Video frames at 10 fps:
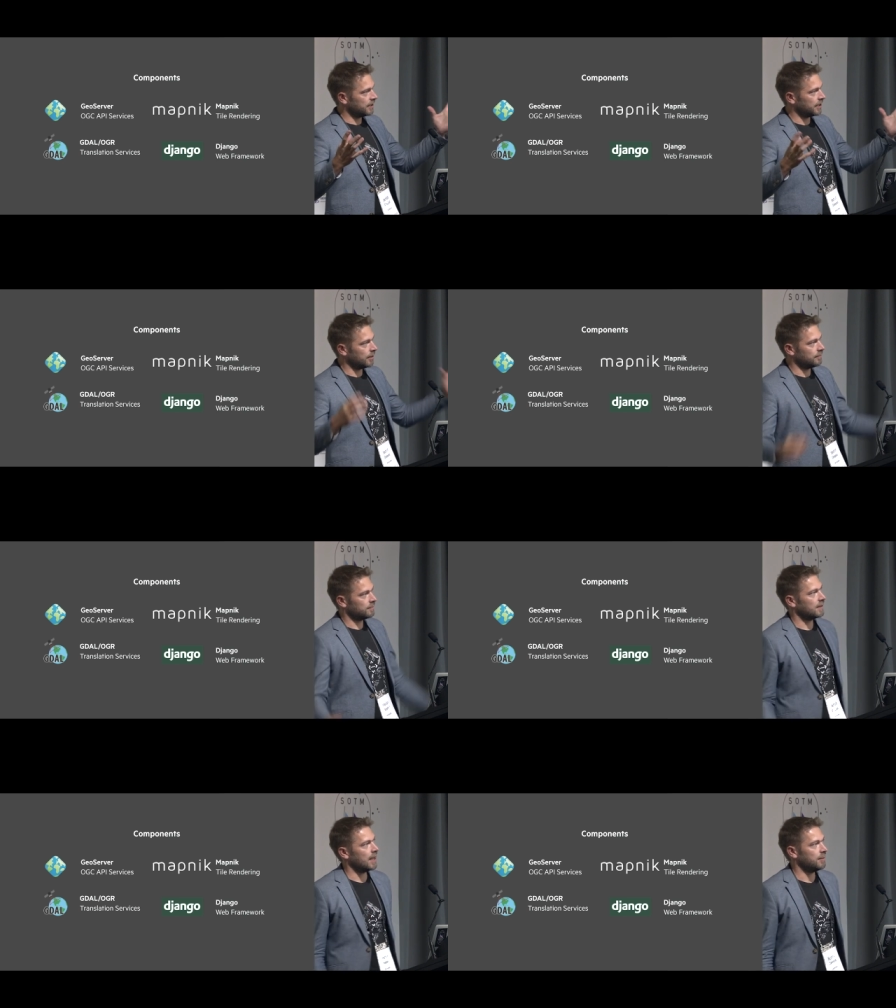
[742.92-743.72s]
um,
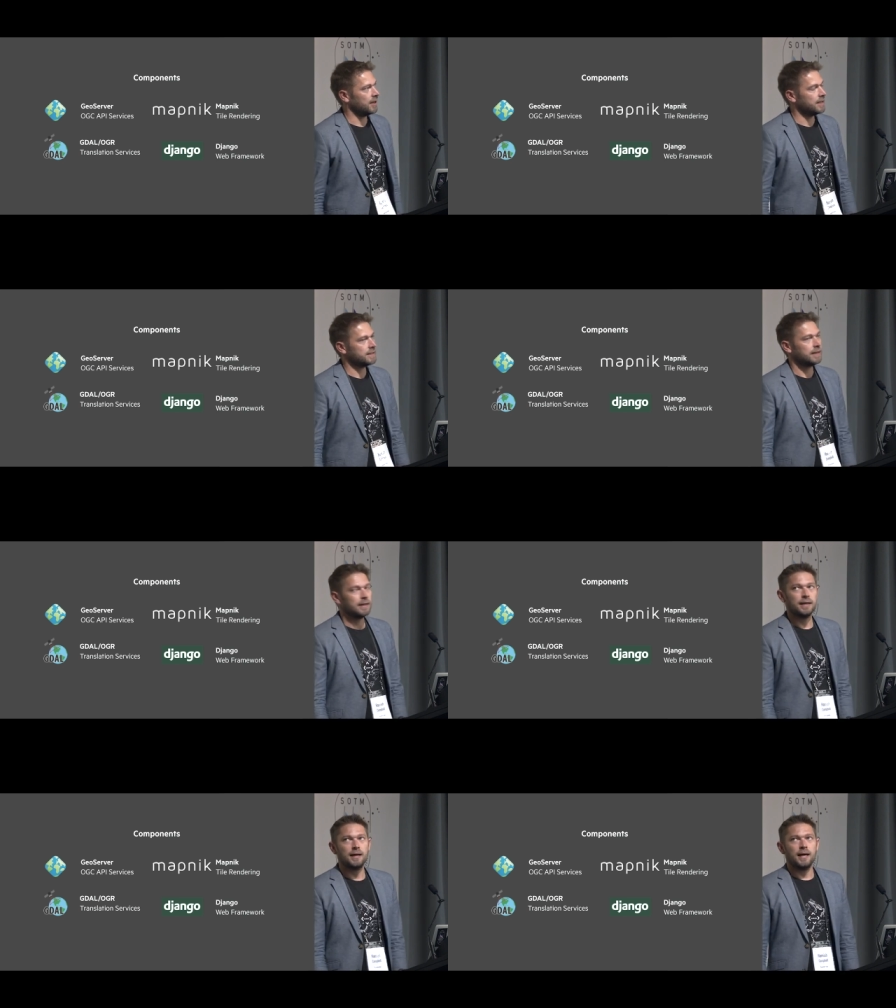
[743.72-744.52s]
APIs.
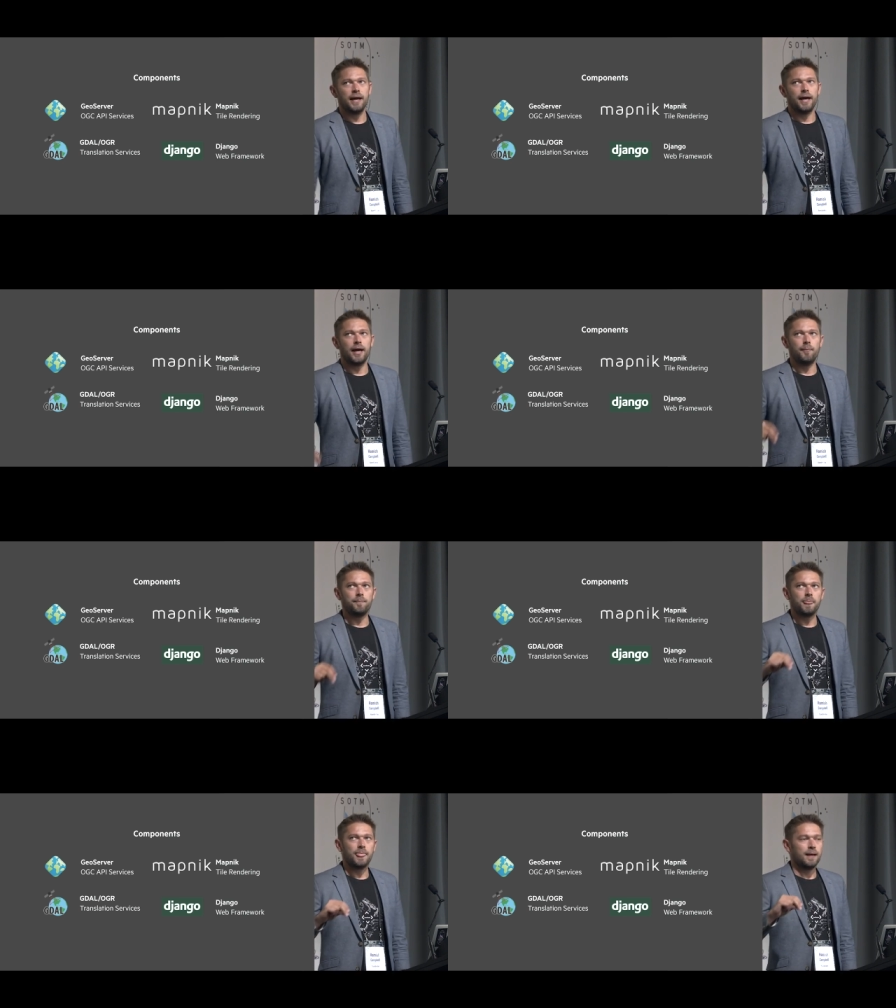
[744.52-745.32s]
Um,